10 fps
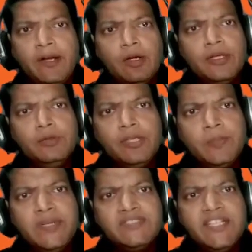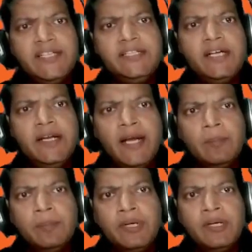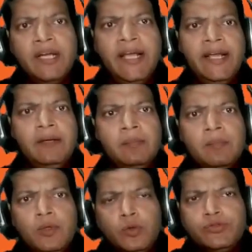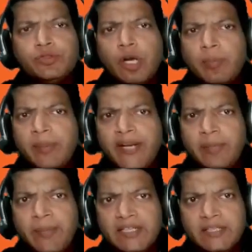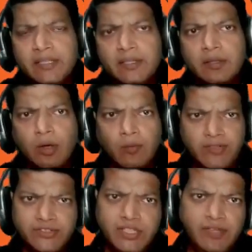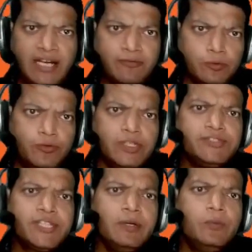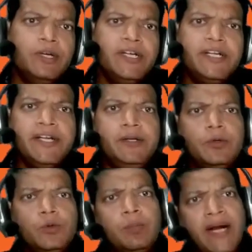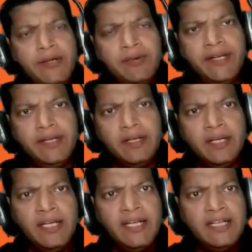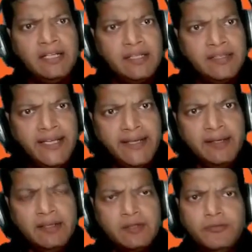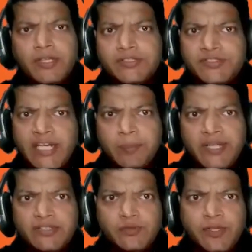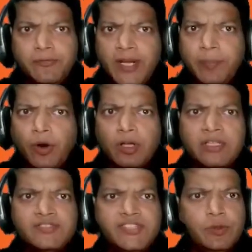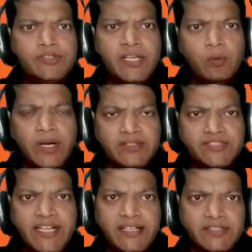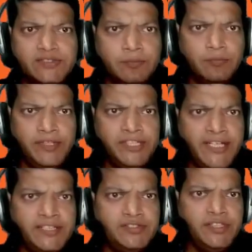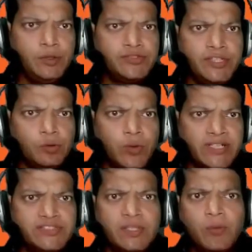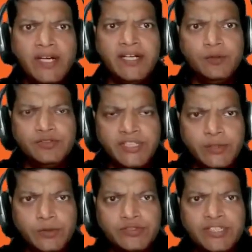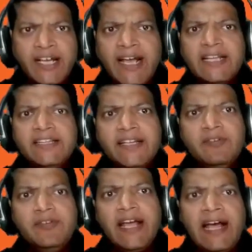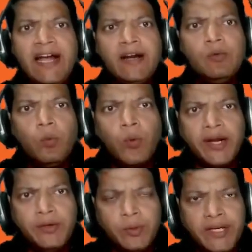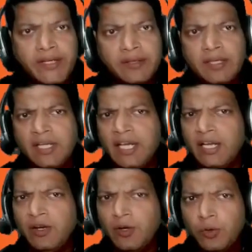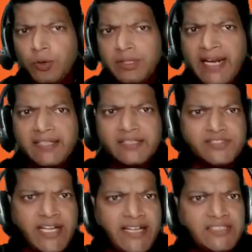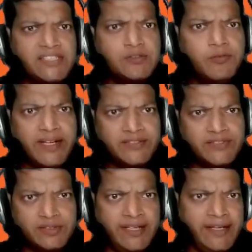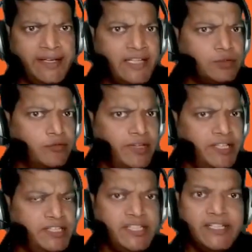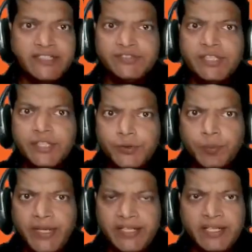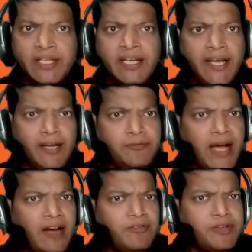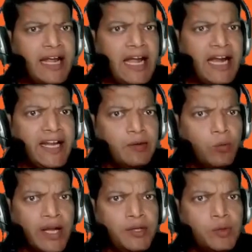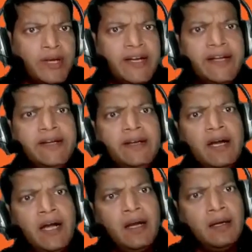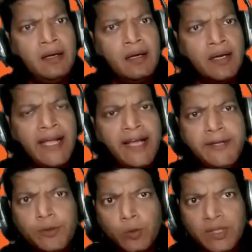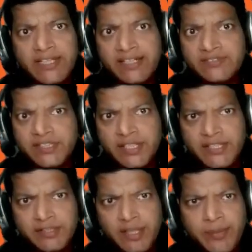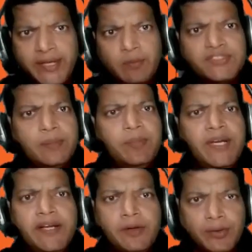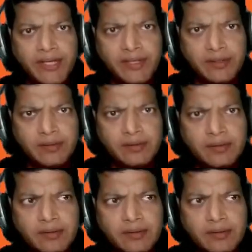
In order to represent a number in 2's complement method, obviously we have to first convert it into binary. Then the first step is we flip all the zeros and ones. That is, we change zeros into ones and 1 into zeros, and then we add 1 to it. Now note that the size is fixed. In case of integer, it is 32-bit. If after adding 1 you are getting a carryover, that is the 33-bit, we simply ignore it.